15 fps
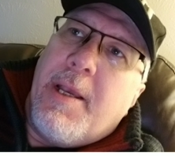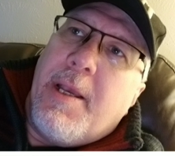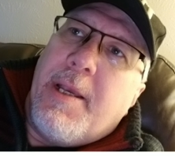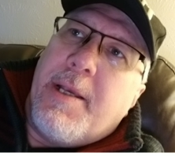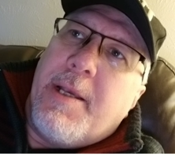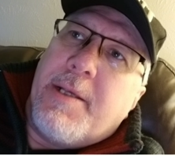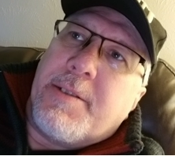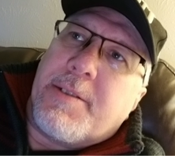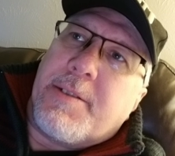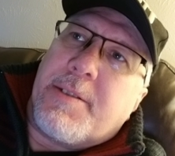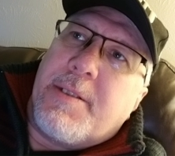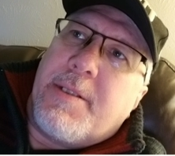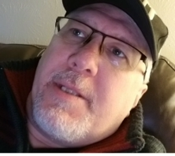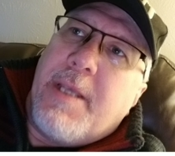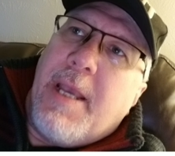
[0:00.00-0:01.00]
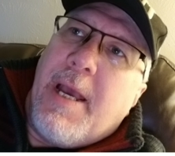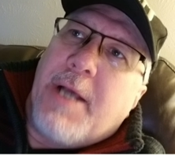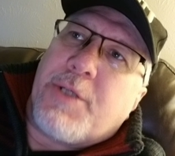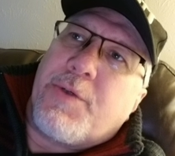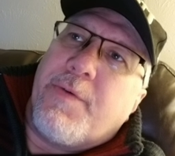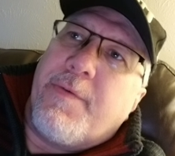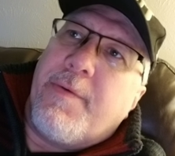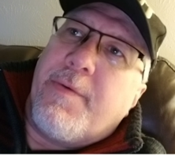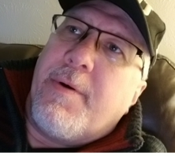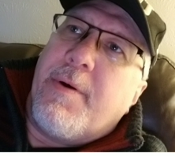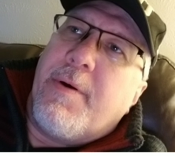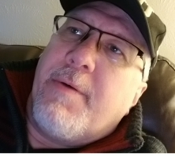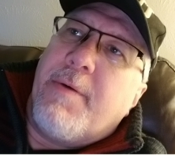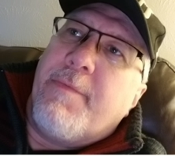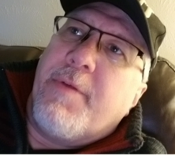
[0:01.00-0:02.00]
is the actual
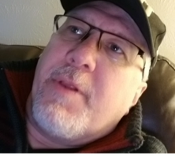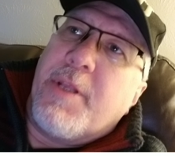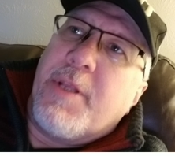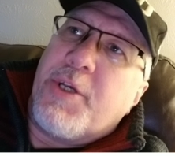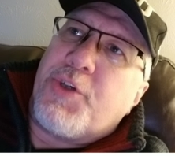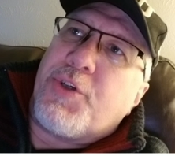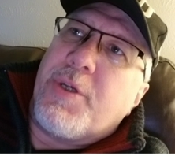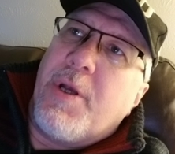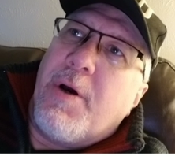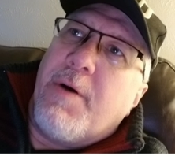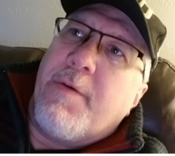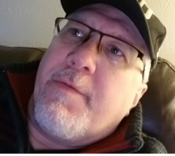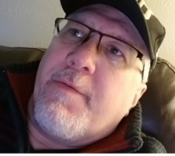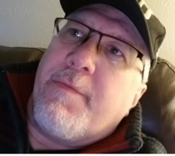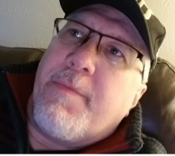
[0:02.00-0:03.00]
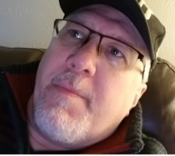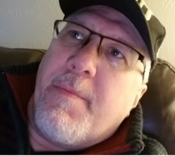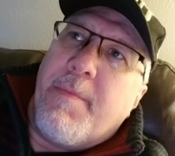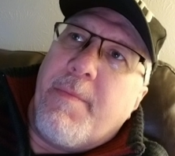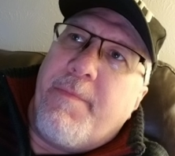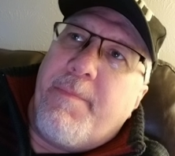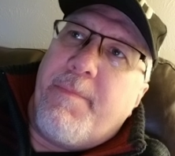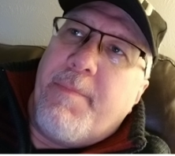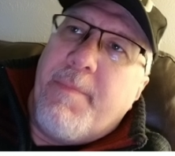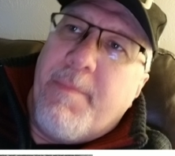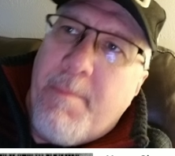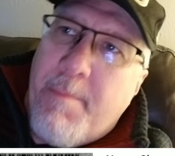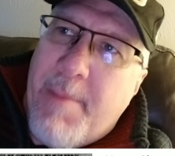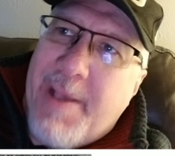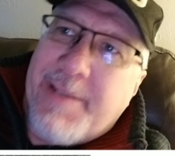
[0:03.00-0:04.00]
volition of
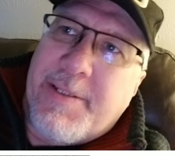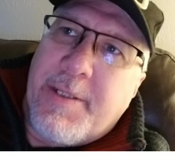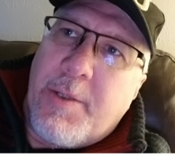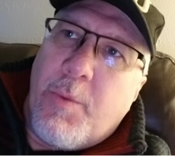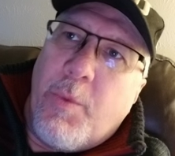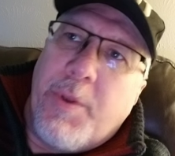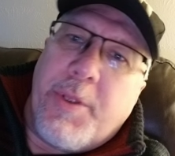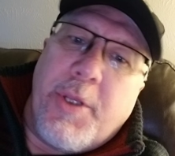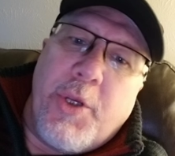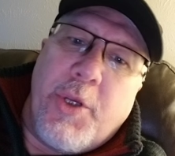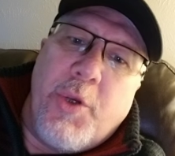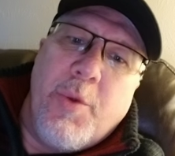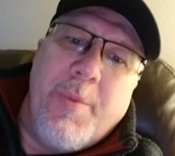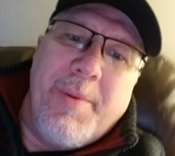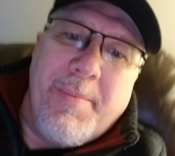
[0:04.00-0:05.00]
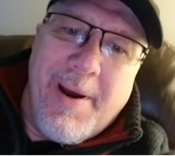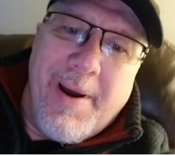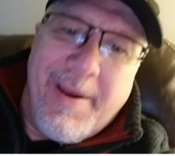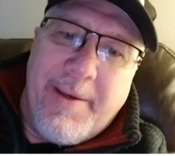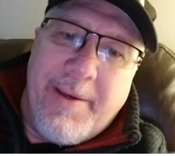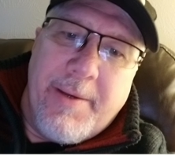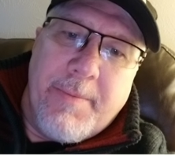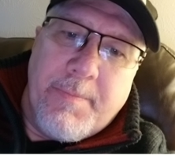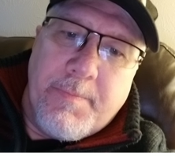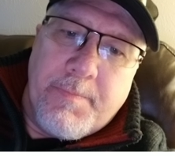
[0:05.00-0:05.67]
messing with the human mind.